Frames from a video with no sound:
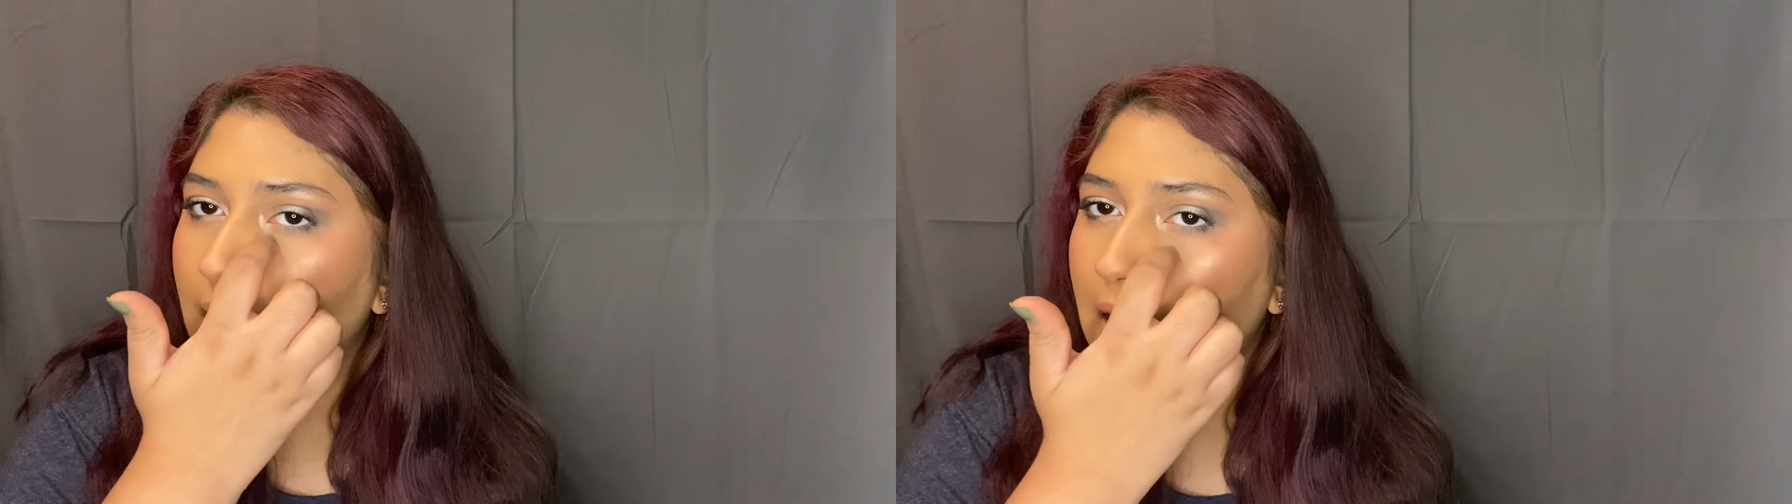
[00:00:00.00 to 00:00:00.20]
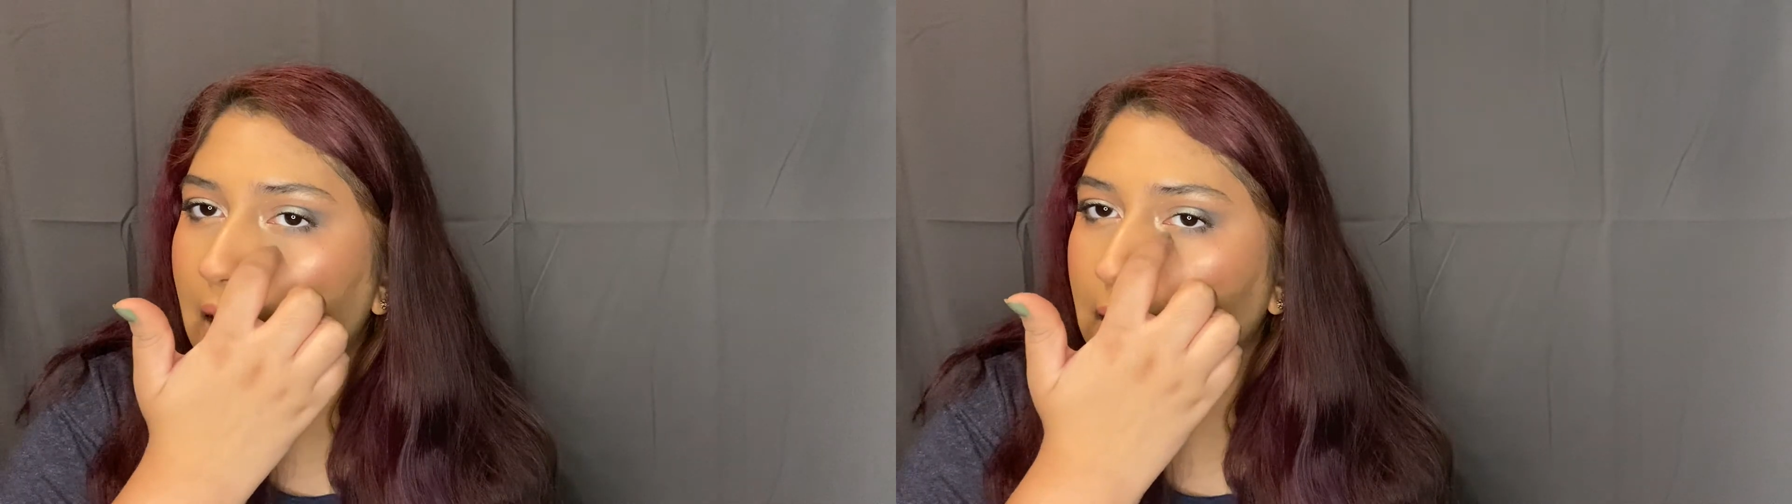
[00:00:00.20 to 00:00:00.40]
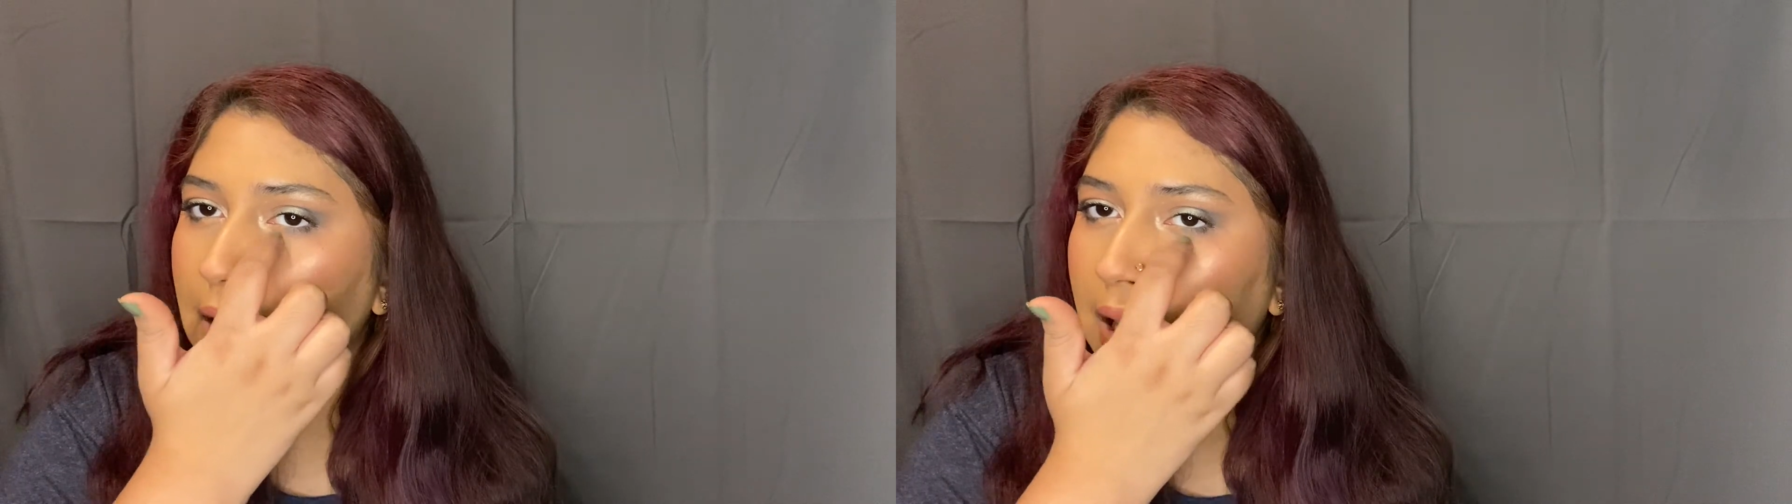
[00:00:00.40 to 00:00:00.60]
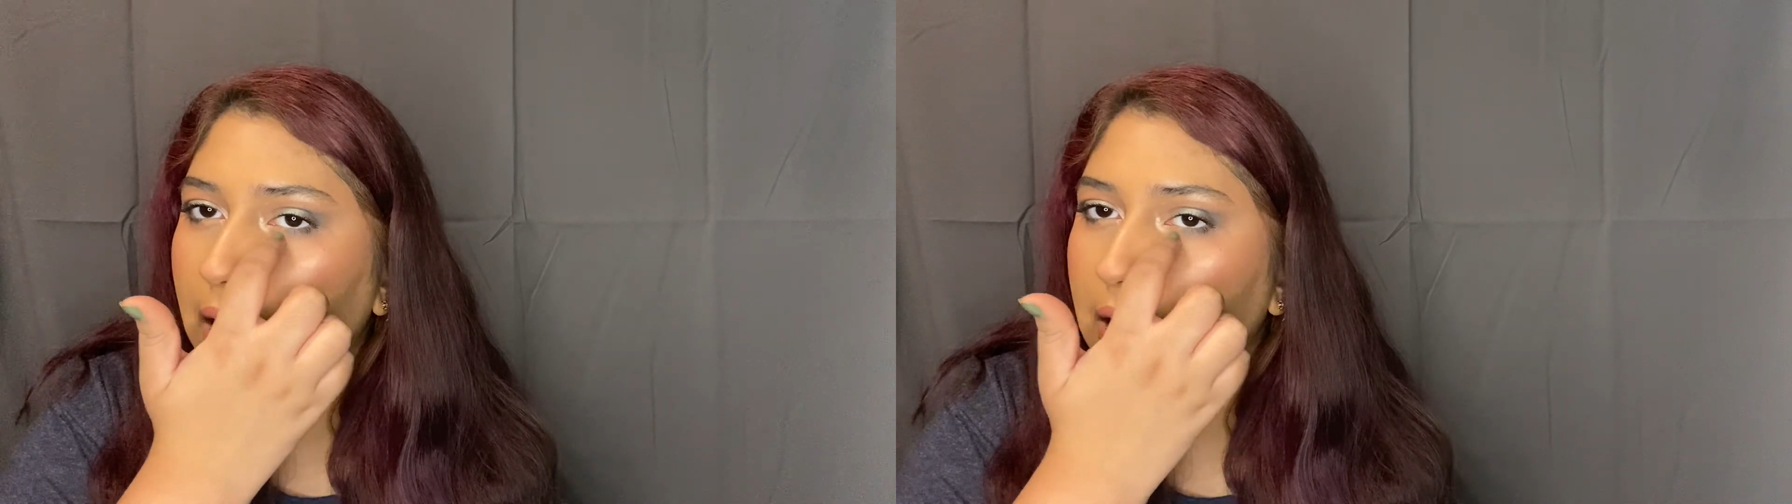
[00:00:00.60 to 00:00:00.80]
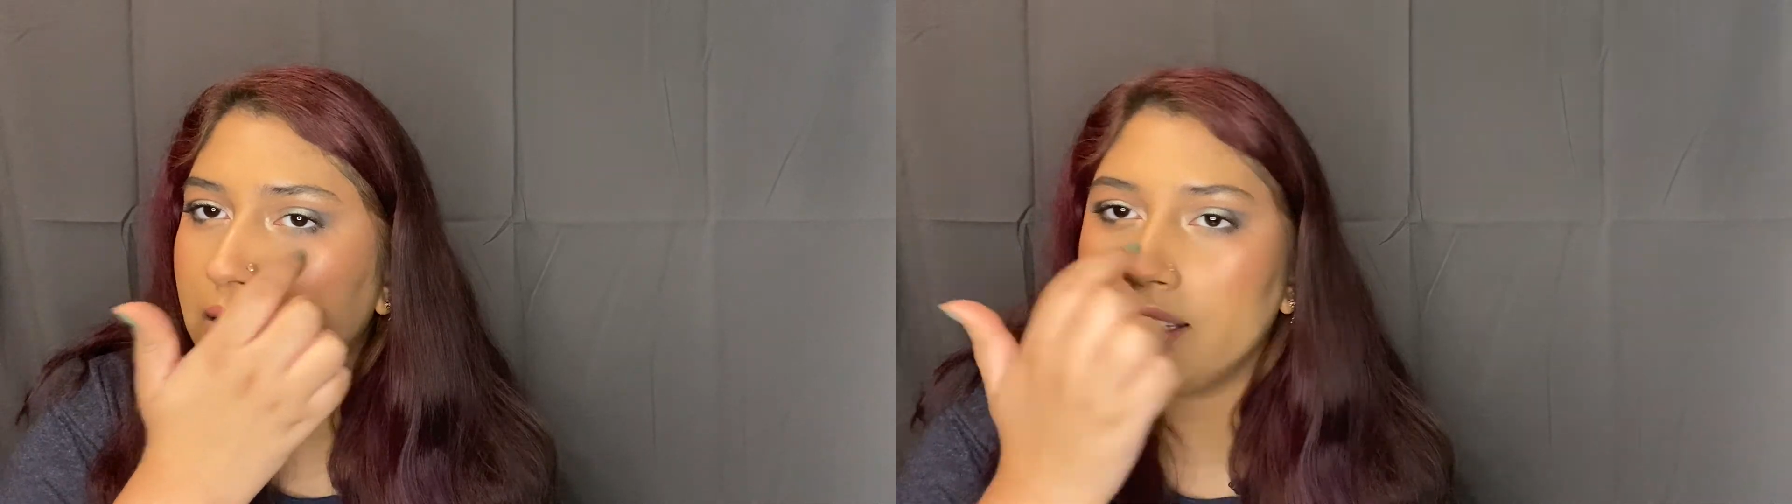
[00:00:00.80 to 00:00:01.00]

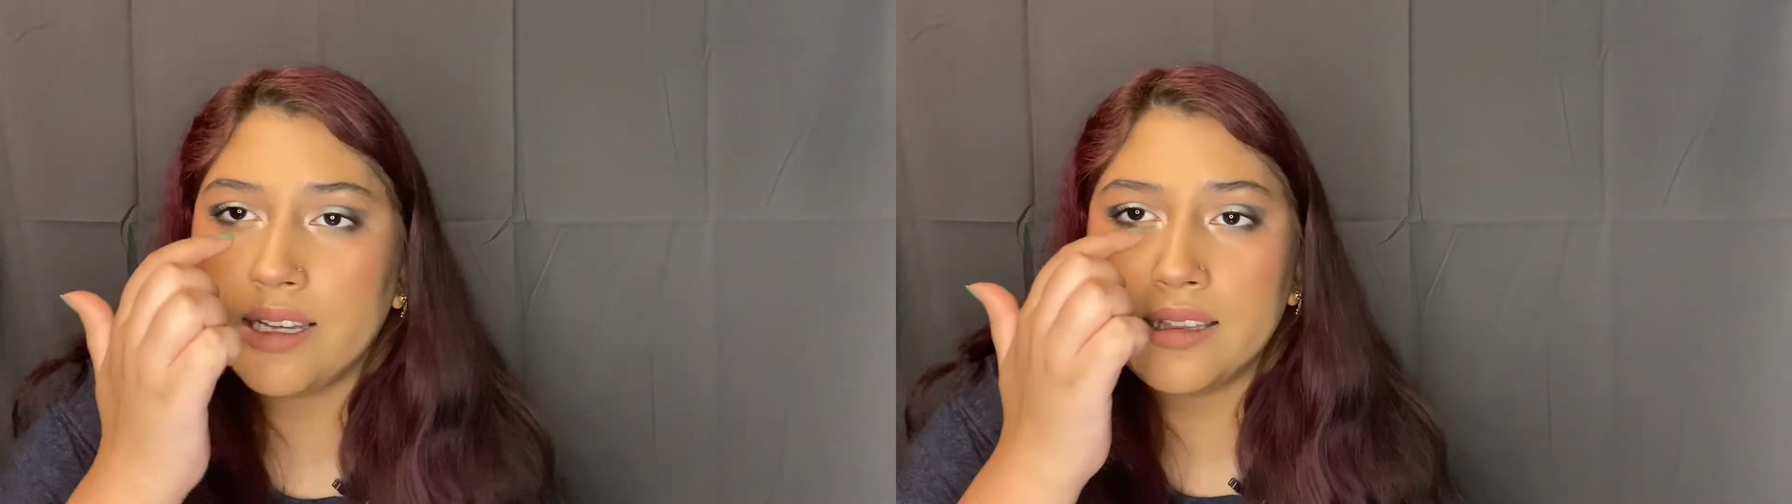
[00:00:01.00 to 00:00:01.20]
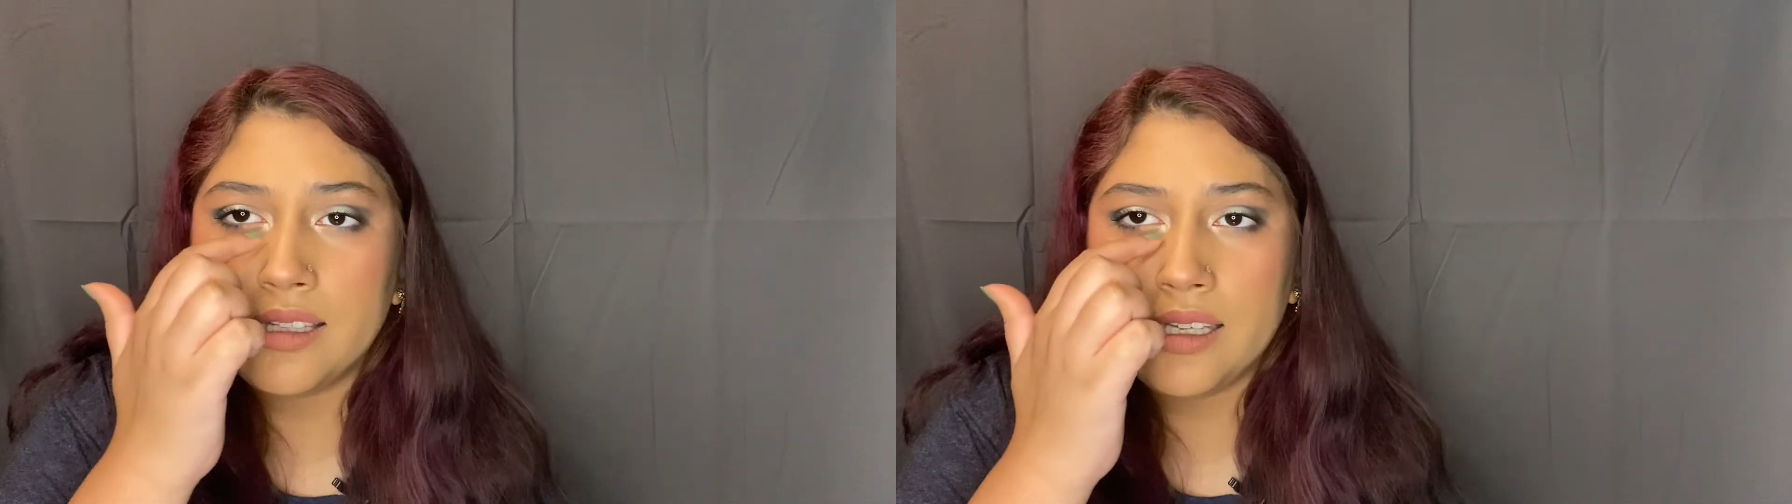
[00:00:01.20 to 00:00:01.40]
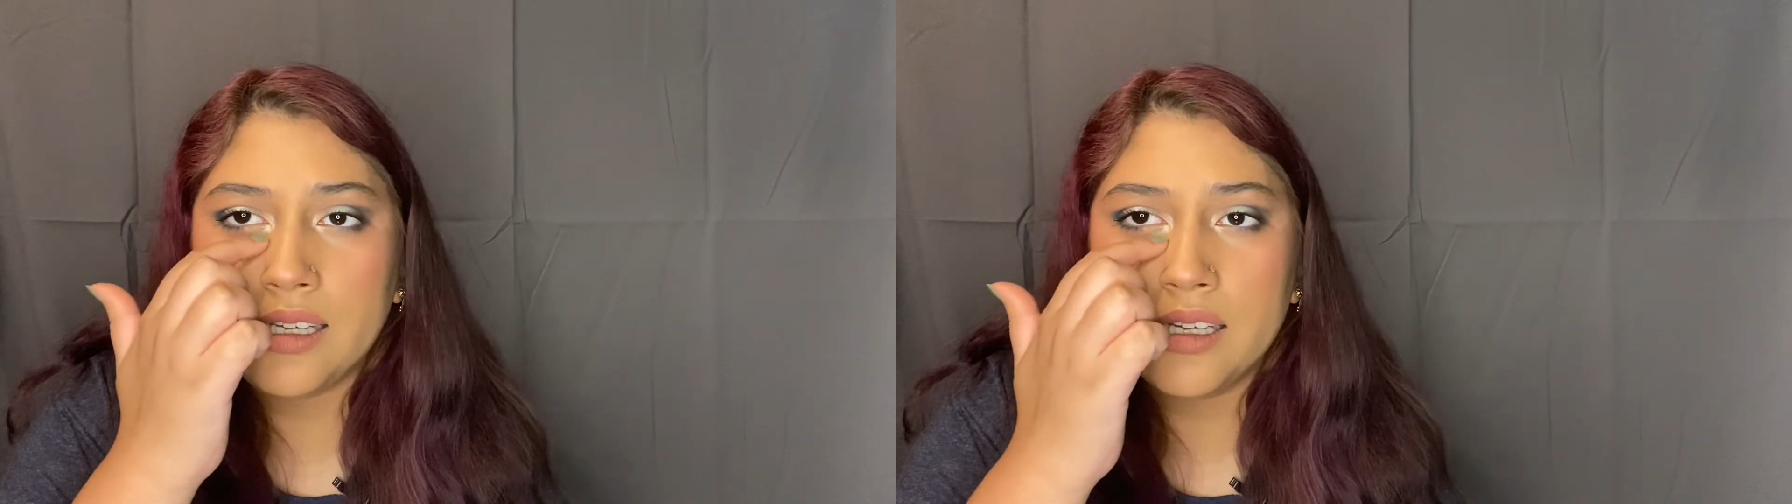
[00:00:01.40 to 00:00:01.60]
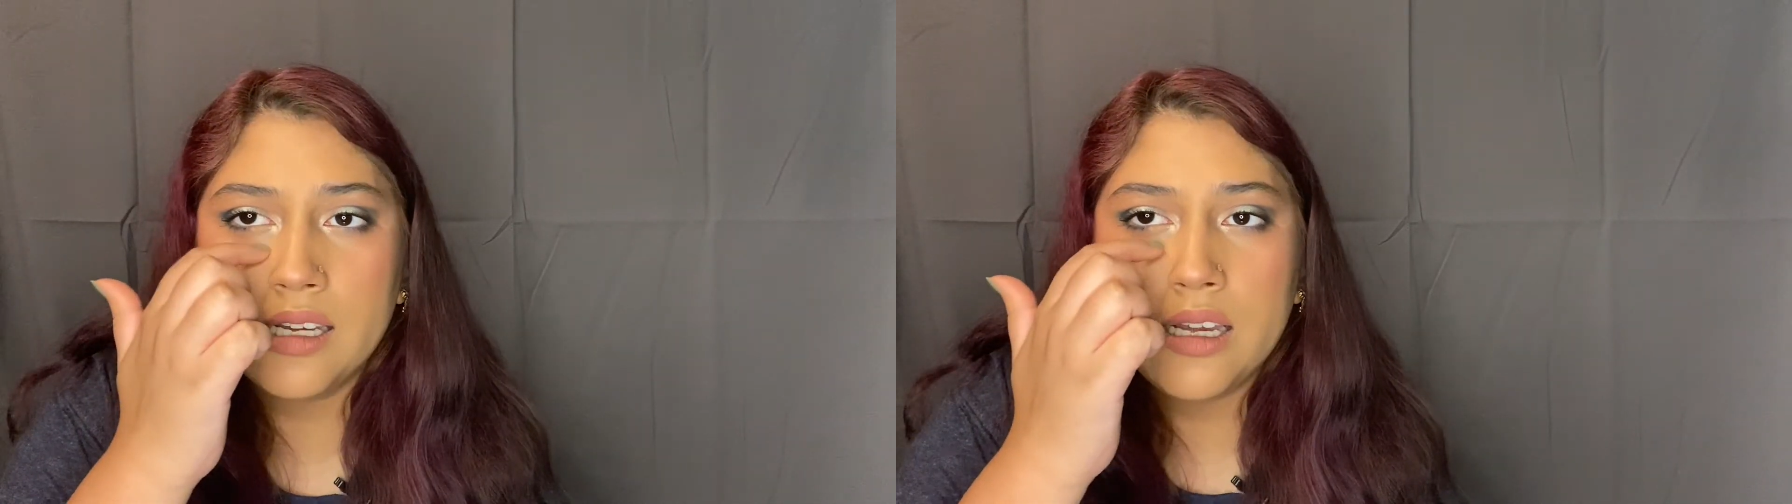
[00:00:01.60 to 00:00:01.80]
highlight like the